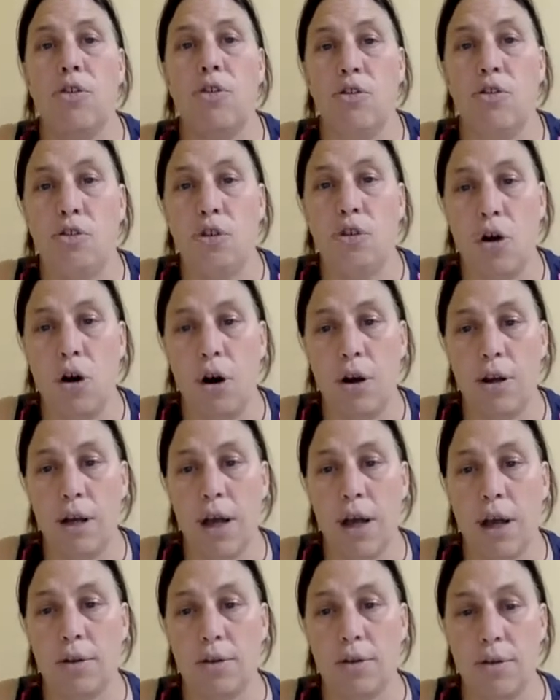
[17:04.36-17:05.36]
into
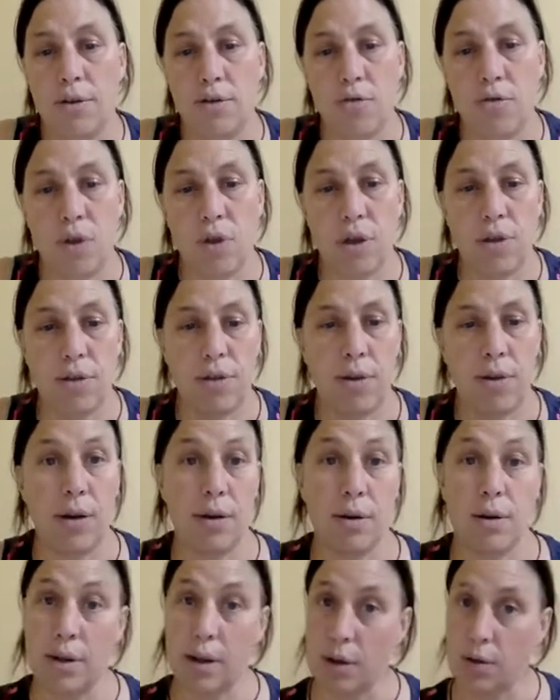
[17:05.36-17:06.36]
cardiac distress and
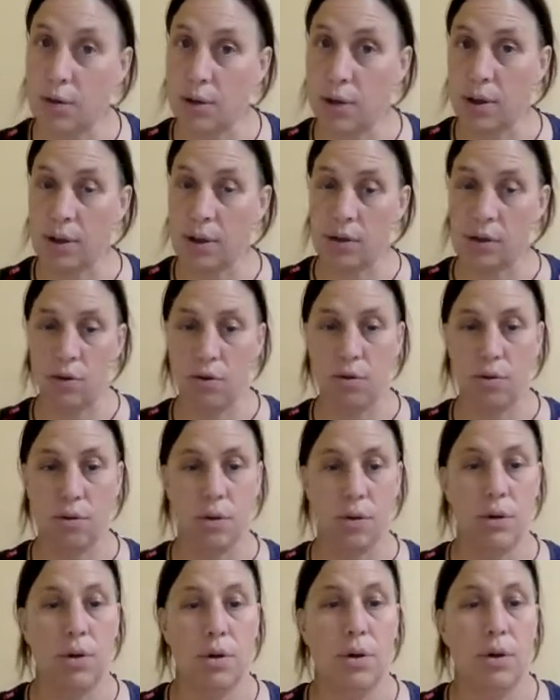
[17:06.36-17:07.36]
it can kill you.
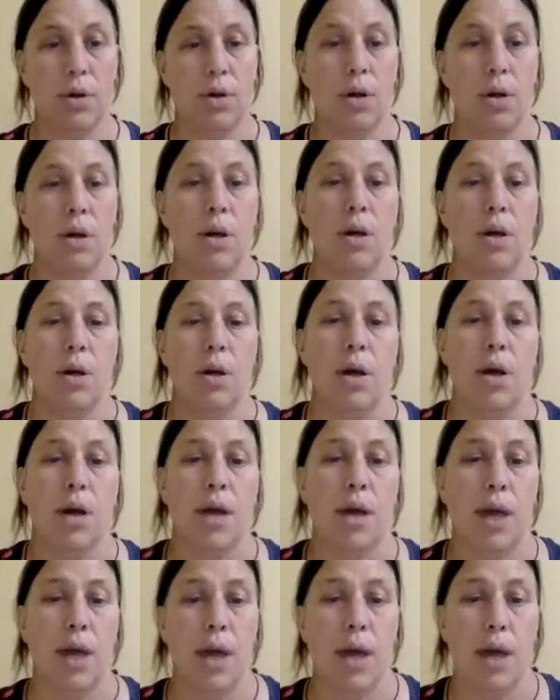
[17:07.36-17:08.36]

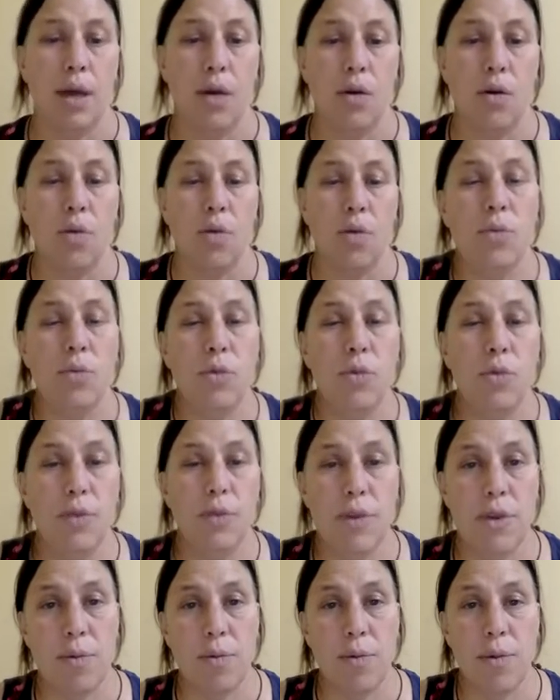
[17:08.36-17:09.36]
Okay, your immune
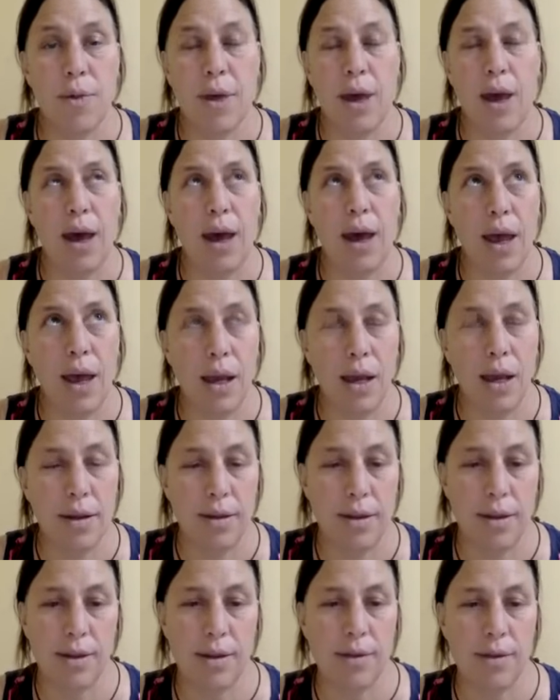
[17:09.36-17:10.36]
system is highly
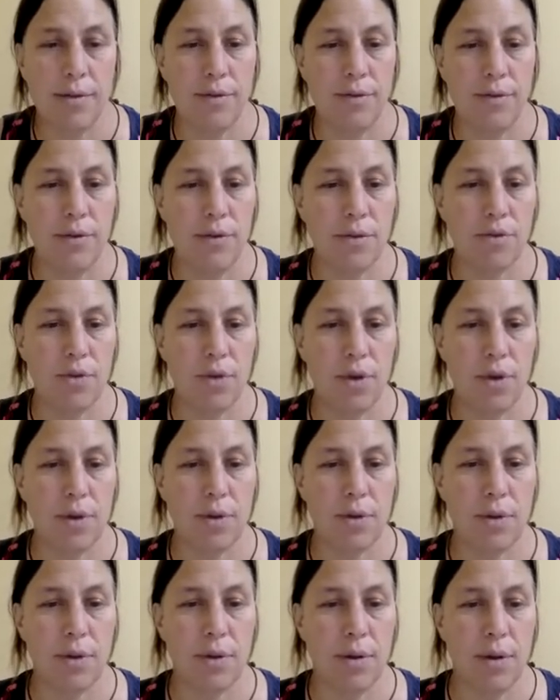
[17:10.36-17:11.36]
sensitive to
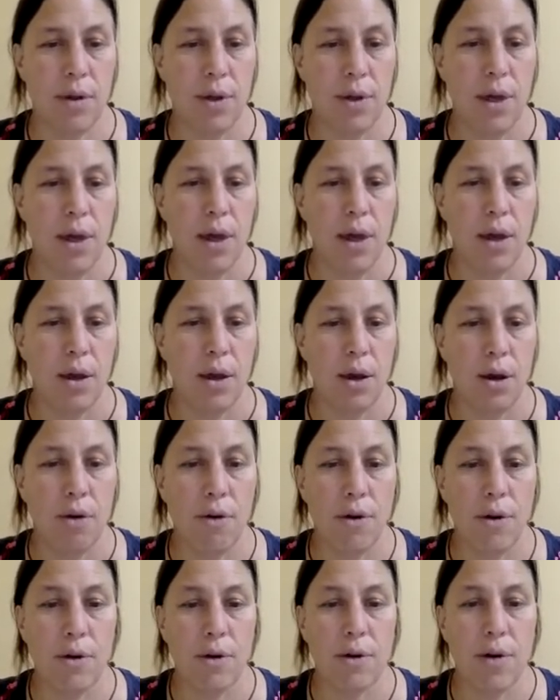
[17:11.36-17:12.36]
stress.
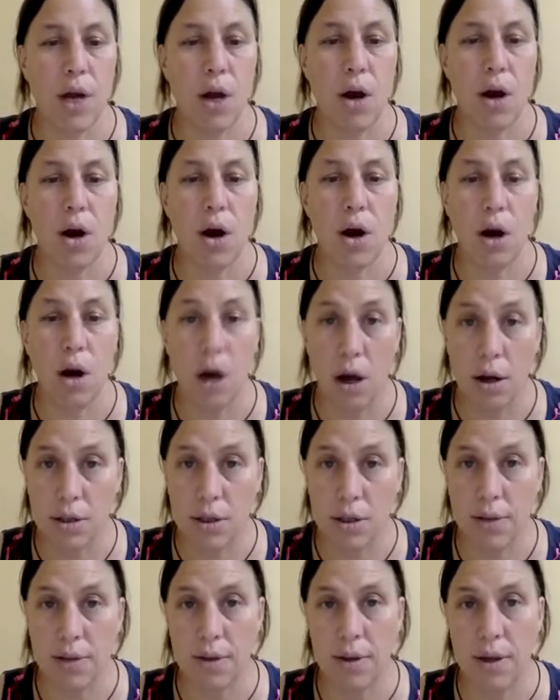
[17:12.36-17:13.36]
Coronary heart
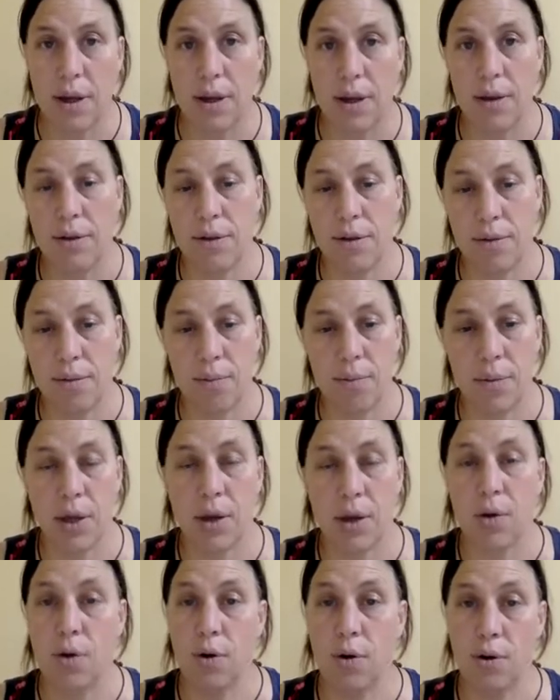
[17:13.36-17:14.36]
disease,
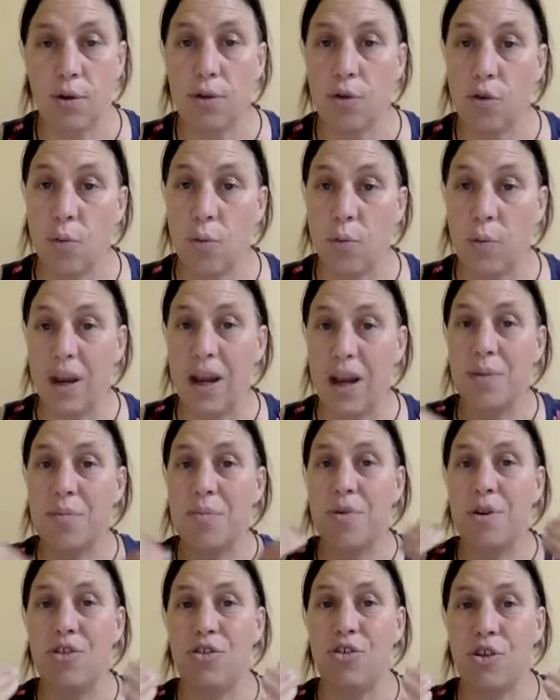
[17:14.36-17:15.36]
because your blood
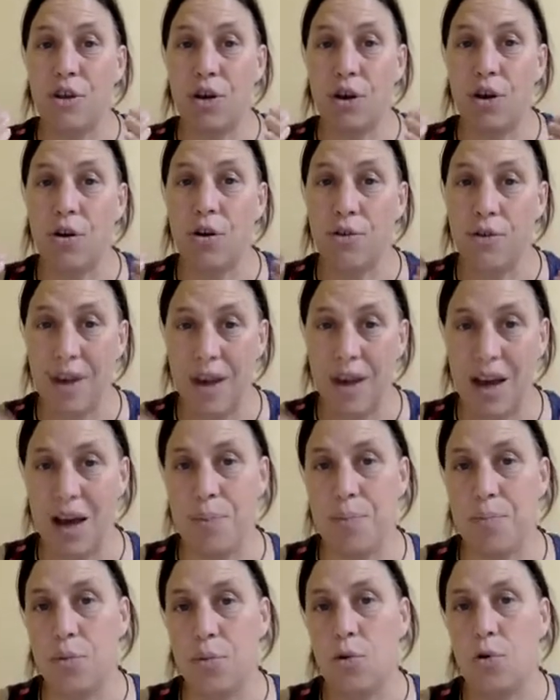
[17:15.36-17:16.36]
pressure goes up